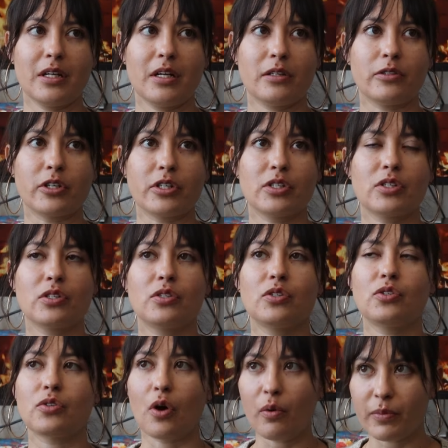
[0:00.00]
looks
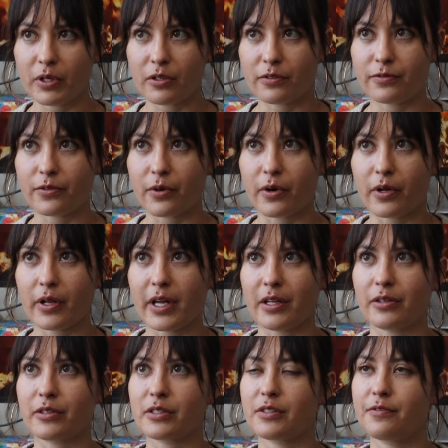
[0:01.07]
so beautiful. It
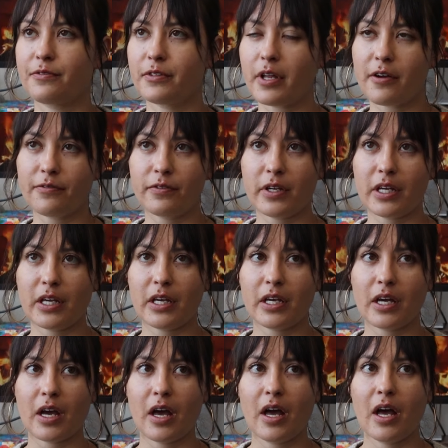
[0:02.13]
looks
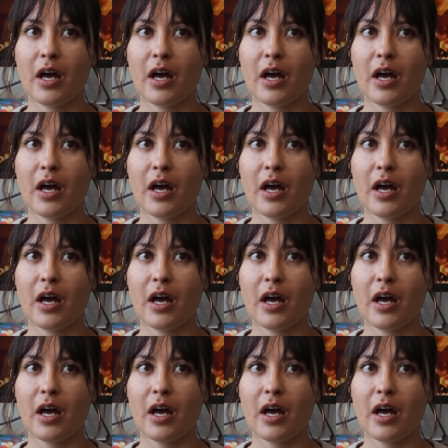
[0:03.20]
fluffy.